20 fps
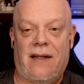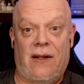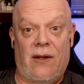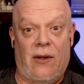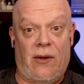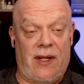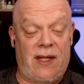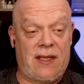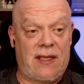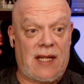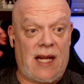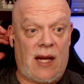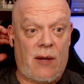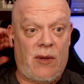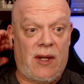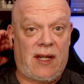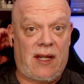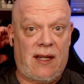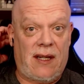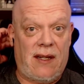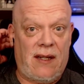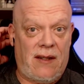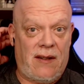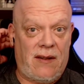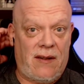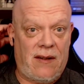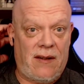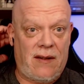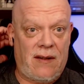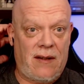you know, this time we
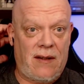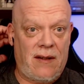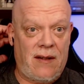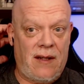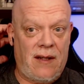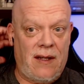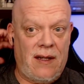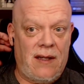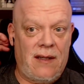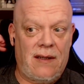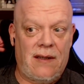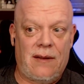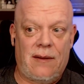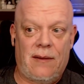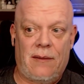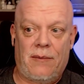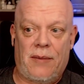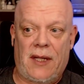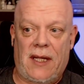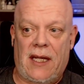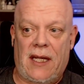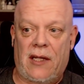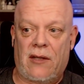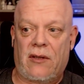can be